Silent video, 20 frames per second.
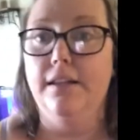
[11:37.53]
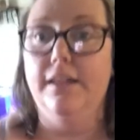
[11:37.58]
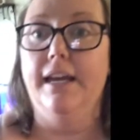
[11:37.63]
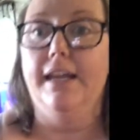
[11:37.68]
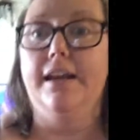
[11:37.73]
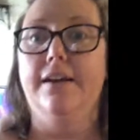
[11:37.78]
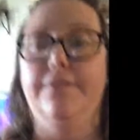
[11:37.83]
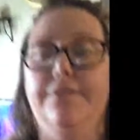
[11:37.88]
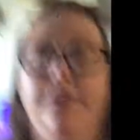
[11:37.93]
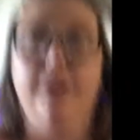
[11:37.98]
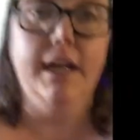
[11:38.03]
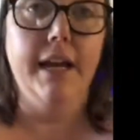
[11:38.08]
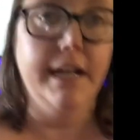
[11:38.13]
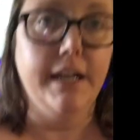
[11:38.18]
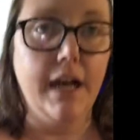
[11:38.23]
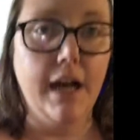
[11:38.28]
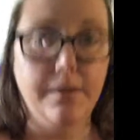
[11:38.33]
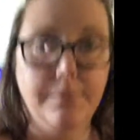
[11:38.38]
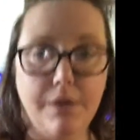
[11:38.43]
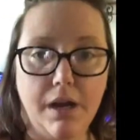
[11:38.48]
Like I feel
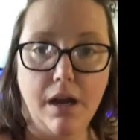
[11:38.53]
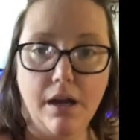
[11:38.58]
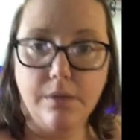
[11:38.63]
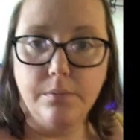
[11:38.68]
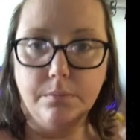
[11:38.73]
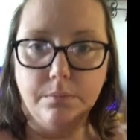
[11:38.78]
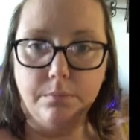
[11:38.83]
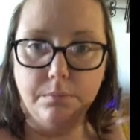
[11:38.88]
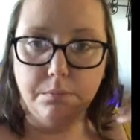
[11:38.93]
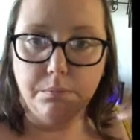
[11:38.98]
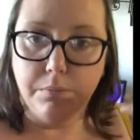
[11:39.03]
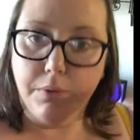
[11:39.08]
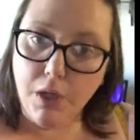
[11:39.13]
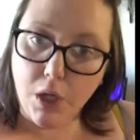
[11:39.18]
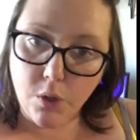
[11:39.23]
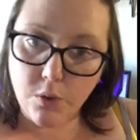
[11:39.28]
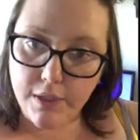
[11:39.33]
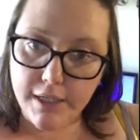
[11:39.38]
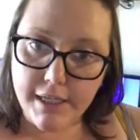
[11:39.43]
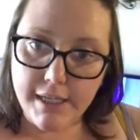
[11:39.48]
like I'm not
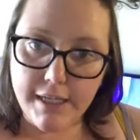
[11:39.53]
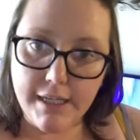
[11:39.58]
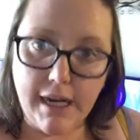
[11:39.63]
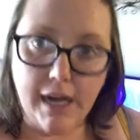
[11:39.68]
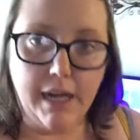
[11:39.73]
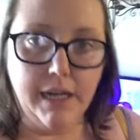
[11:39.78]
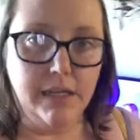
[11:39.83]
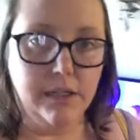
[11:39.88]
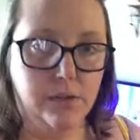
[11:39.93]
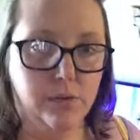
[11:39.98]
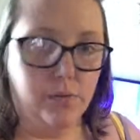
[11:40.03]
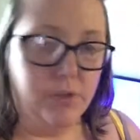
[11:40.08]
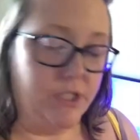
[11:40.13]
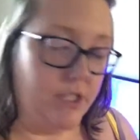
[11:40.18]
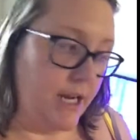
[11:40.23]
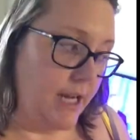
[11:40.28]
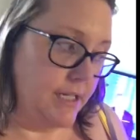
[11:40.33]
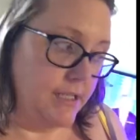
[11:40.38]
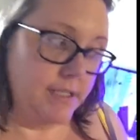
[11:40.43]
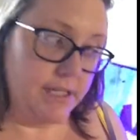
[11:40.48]
bloated,
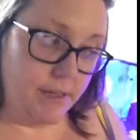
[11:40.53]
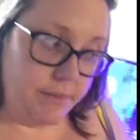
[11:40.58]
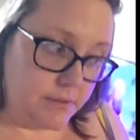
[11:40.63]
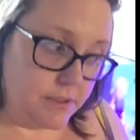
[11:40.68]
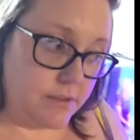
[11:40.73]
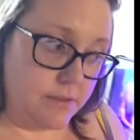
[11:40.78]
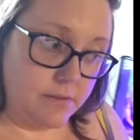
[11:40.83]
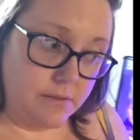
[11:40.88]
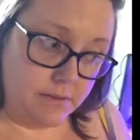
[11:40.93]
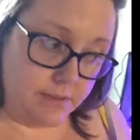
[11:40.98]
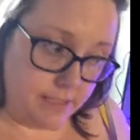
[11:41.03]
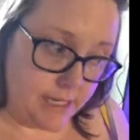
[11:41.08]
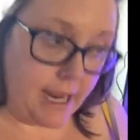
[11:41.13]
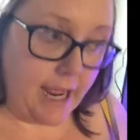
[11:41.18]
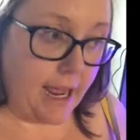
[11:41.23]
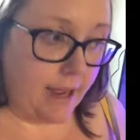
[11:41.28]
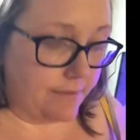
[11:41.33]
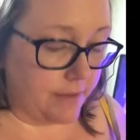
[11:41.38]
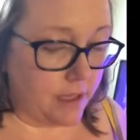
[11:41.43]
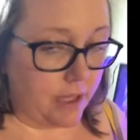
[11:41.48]
which I tend to
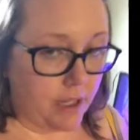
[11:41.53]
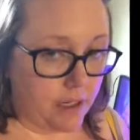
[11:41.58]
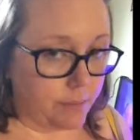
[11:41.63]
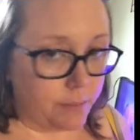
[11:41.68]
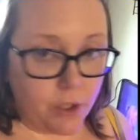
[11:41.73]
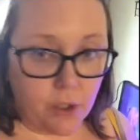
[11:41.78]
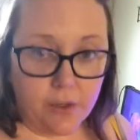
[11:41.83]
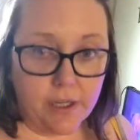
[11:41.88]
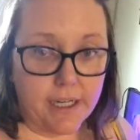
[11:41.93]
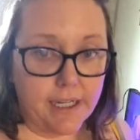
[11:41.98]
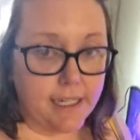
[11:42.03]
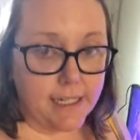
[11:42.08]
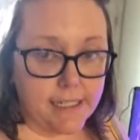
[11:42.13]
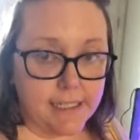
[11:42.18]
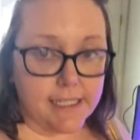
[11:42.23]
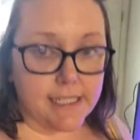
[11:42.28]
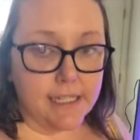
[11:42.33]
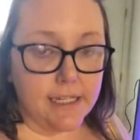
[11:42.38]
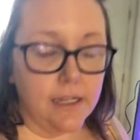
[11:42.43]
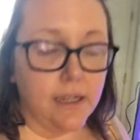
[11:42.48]
have a lot of bloating
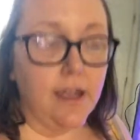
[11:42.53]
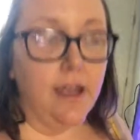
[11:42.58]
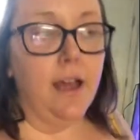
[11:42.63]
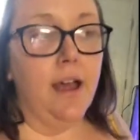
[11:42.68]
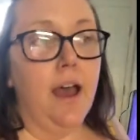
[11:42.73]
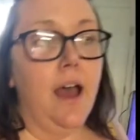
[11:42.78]
easy.